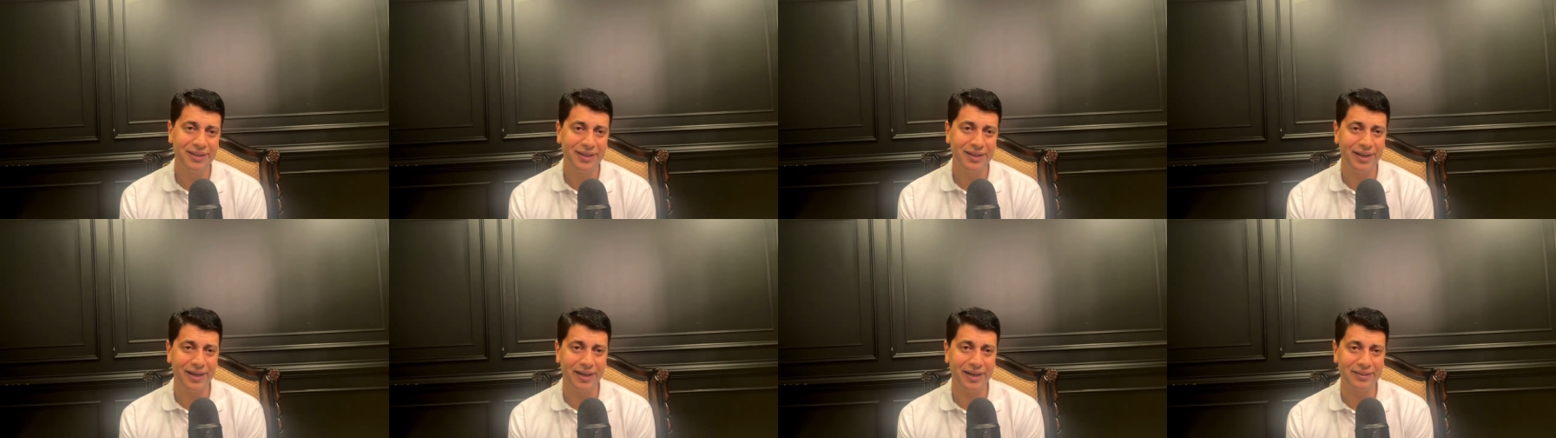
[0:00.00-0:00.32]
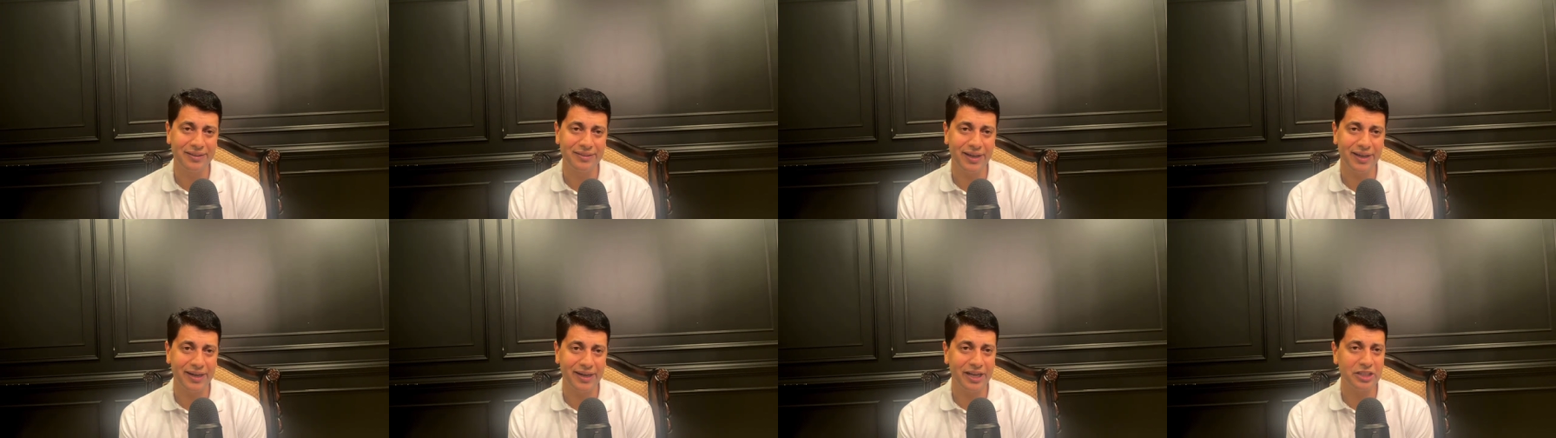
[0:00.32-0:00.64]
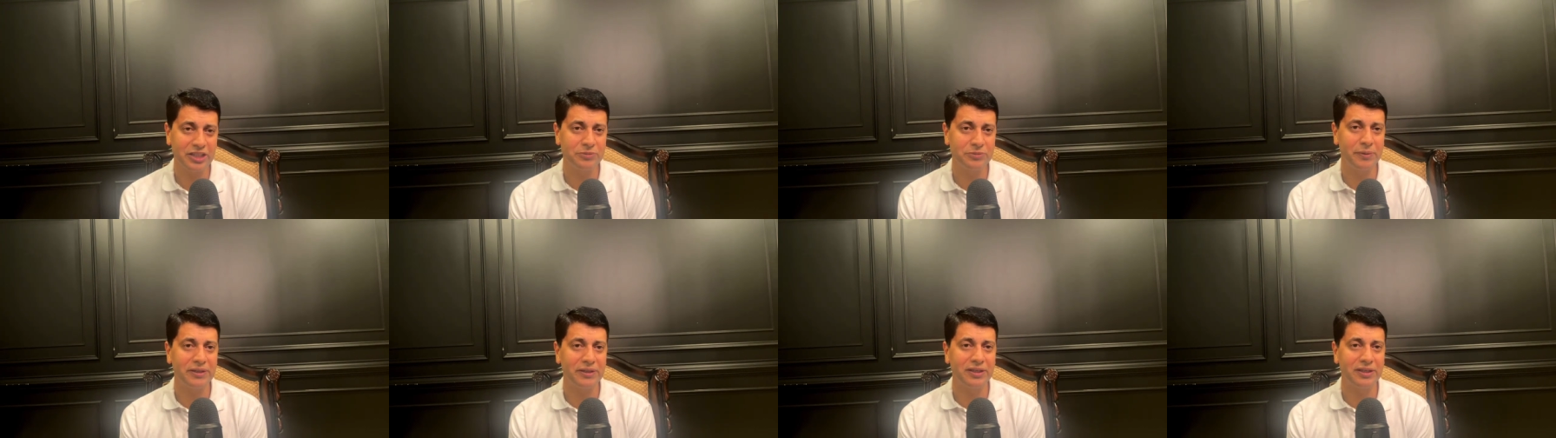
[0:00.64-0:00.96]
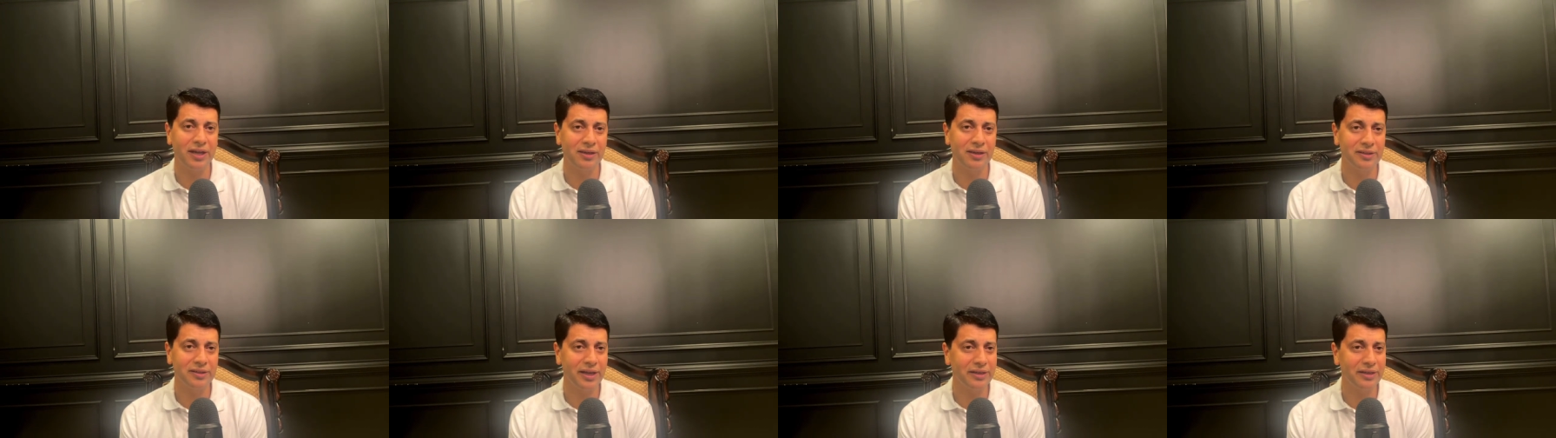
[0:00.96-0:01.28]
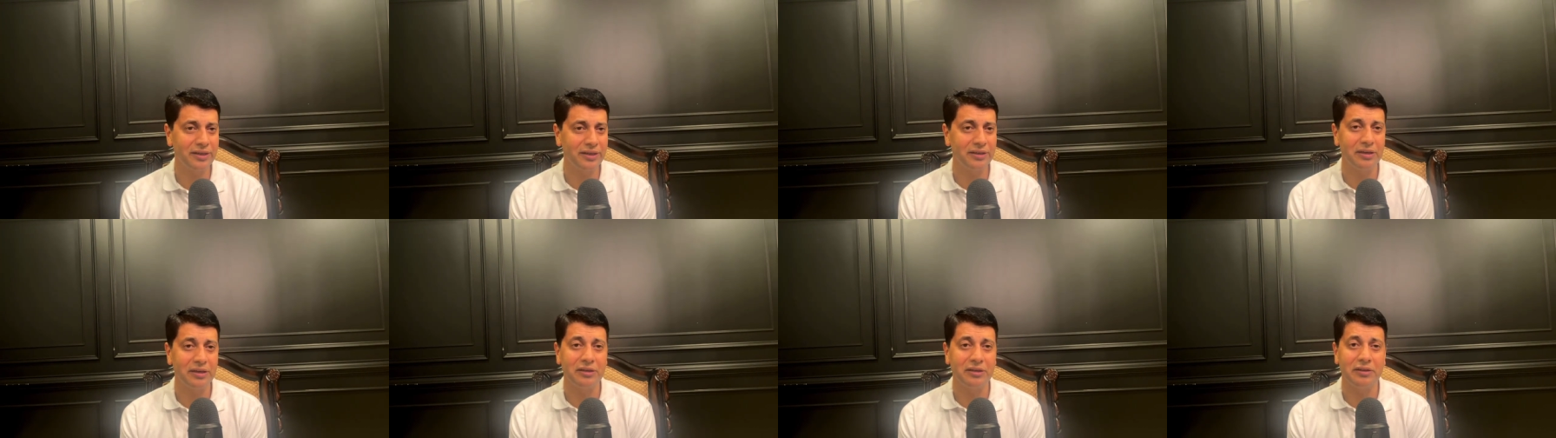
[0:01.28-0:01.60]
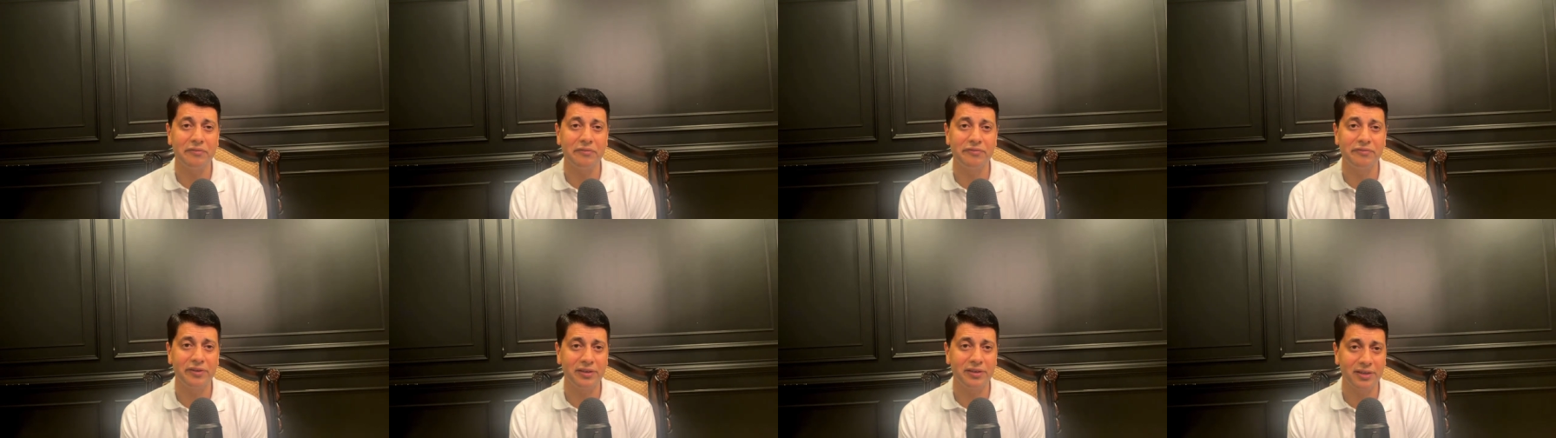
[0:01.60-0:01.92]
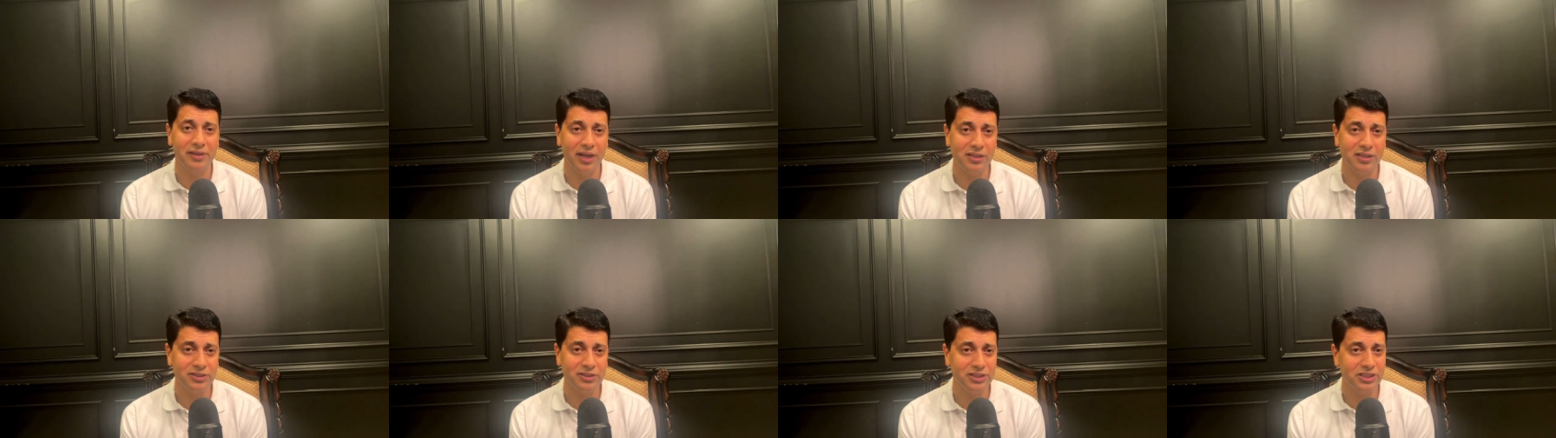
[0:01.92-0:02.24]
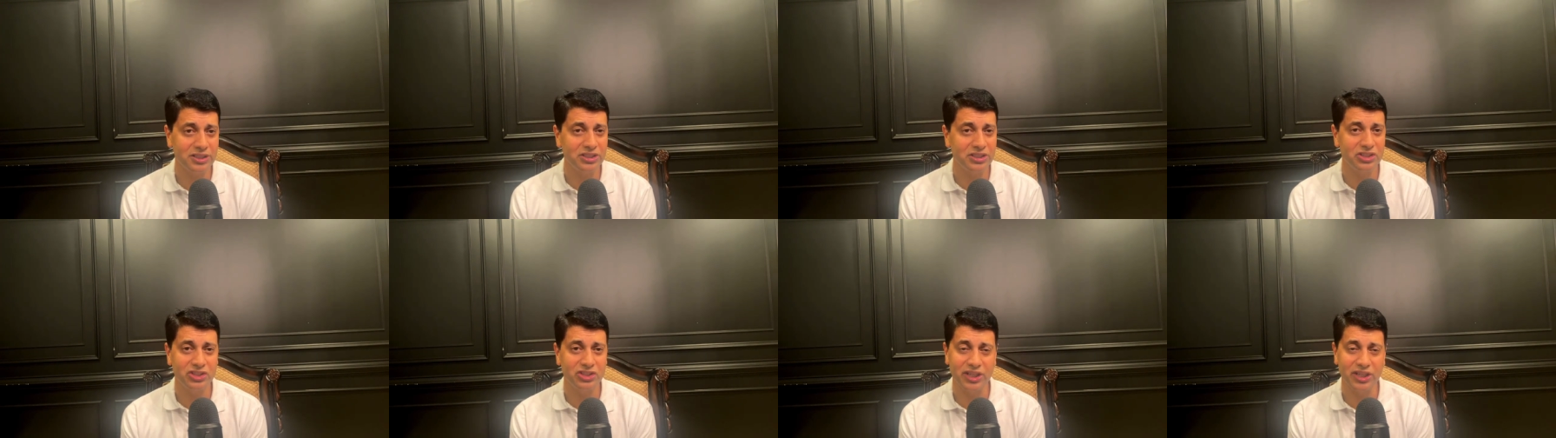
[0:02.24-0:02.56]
and that has been inculcated in different cultures,